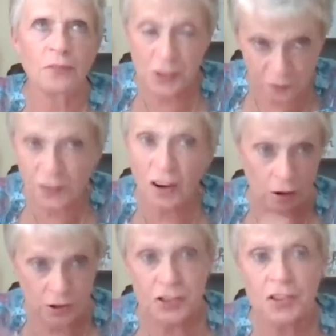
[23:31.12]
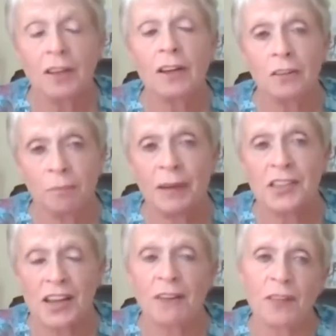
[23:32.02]
first, because
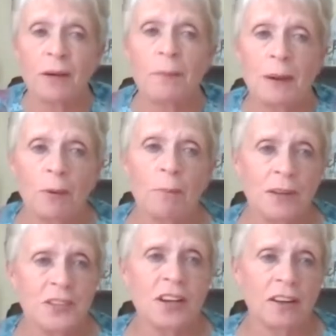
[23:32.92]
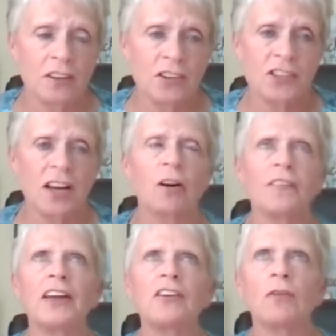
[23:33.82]
I think people misunderstand, or
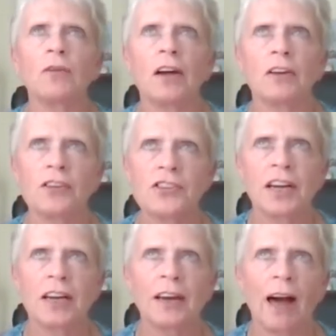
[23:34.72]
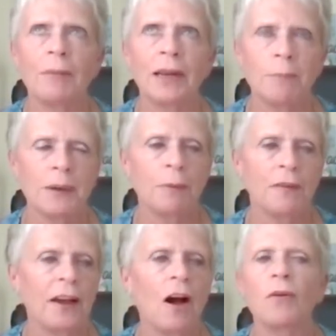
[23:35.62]
they don't understand how many people
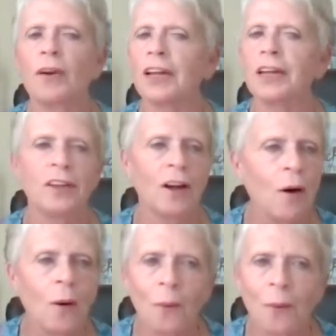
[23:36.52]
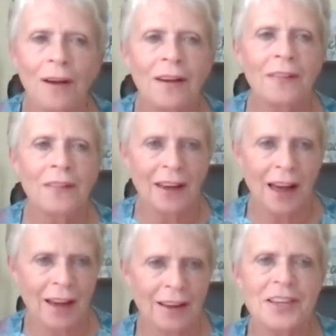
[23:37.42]
they already know, the
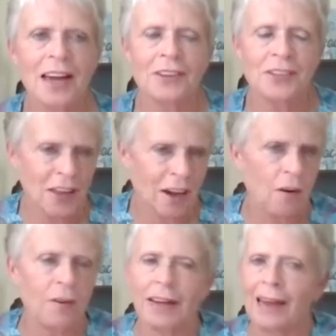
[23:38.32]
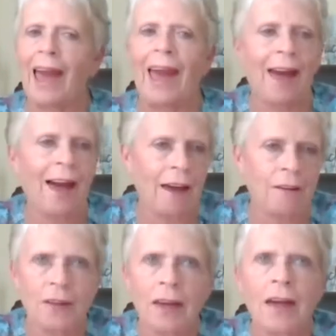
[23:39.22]
context they already have.
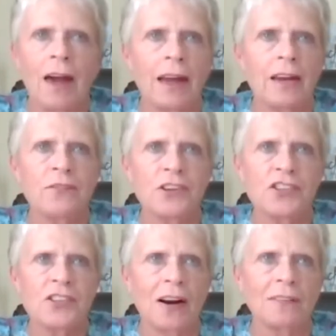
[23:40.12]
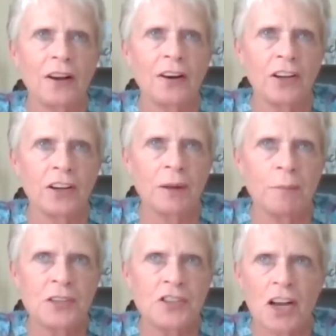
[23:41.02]
And if you start there, you're going to
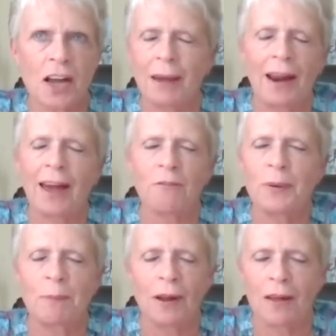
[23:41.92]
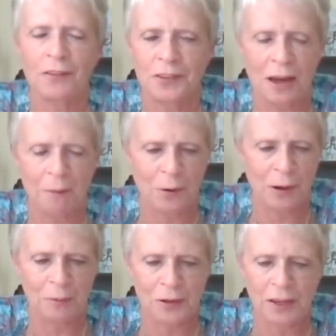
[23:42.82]
be, I have people all the time who
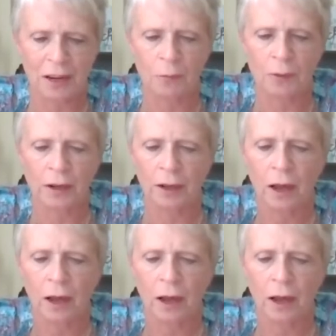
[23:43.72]
come to the network,